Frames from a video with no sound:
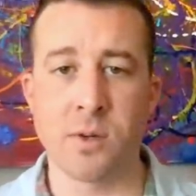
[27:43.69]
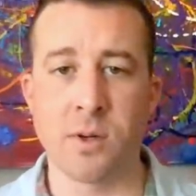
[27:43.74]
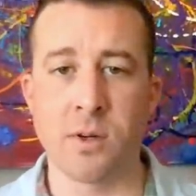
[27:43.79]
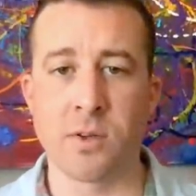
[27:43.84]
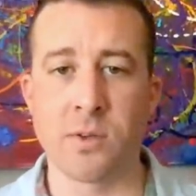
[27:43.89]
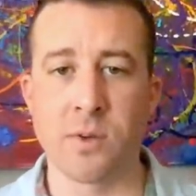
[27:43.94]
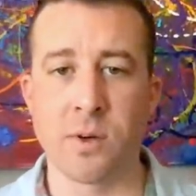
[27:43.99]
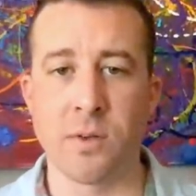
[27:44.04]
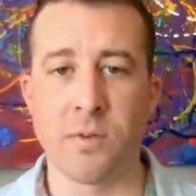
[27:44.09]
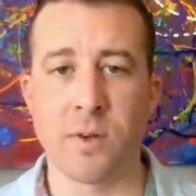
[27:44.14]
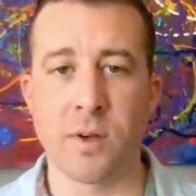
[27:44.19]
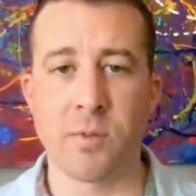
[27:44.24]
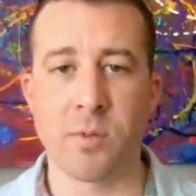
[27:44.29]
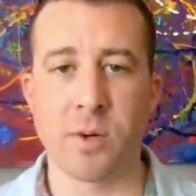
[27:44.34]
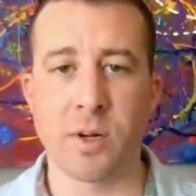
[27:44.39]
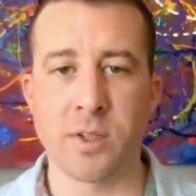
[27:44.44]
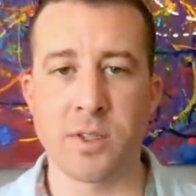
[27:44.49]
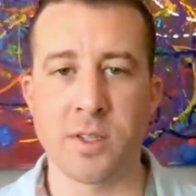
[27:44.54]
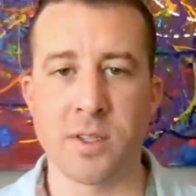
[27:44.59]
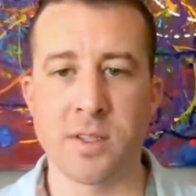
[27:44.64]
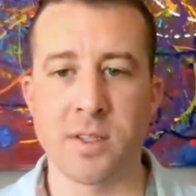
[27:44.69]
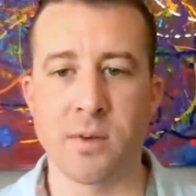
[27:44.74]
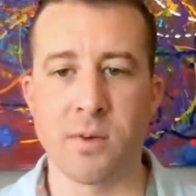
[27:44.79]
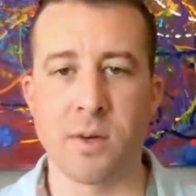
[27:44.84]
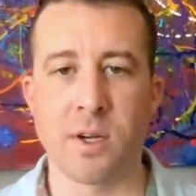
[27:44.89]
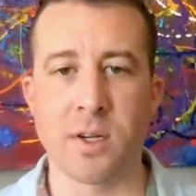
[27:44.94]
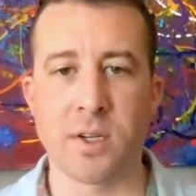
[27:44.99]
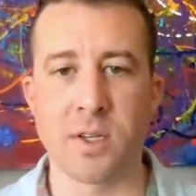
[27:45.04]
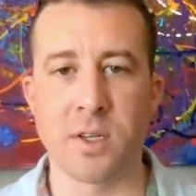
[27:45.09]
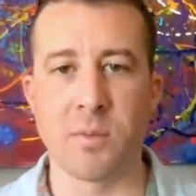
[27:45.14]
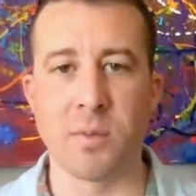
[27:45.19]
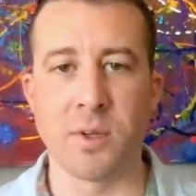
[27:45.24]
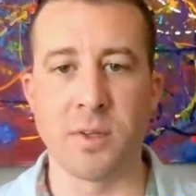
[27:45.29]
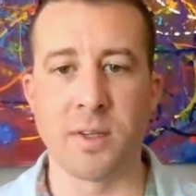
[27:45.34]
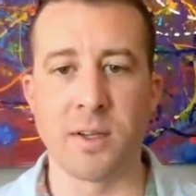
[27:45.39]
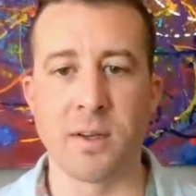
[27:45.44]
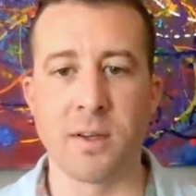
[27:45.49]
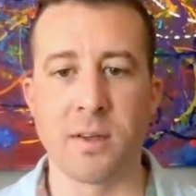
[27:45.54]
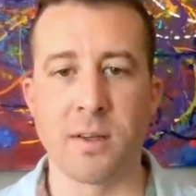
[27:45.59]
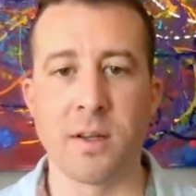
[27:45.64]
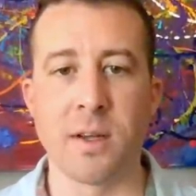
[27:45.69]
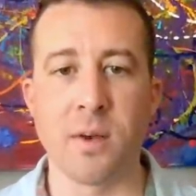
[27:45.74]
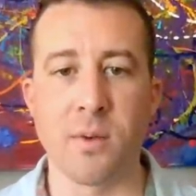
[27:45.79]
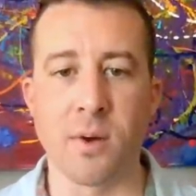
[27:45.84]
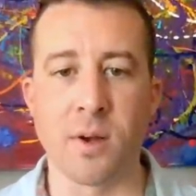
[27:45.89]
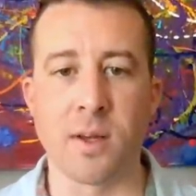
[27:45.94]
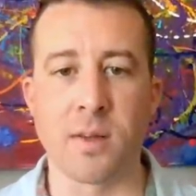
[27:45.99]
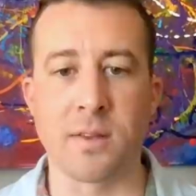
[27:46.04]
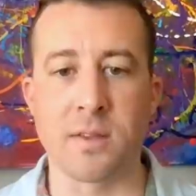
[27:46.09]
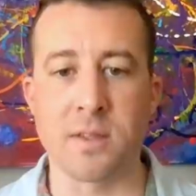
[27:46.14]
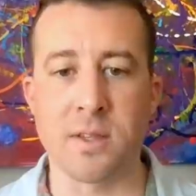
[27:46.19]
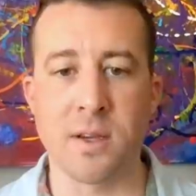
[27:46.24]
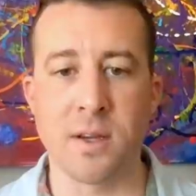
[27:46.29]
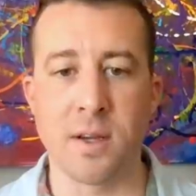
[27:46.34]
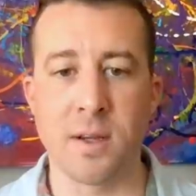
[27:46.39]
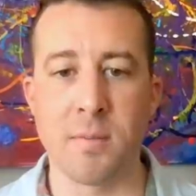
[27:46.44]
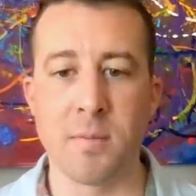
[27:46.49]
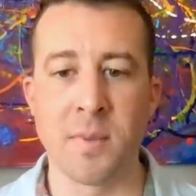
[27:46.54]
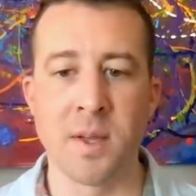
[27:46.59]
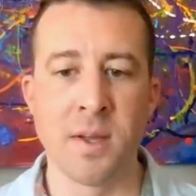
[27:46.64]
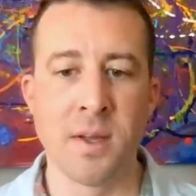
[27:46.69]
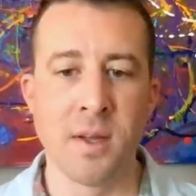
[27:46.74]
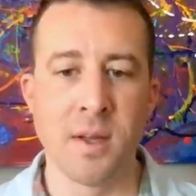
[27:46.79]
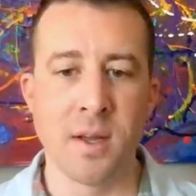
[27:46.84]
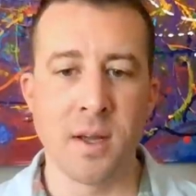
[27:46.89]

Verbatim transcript: 20 or 25 projects that were actually building on the network at the time.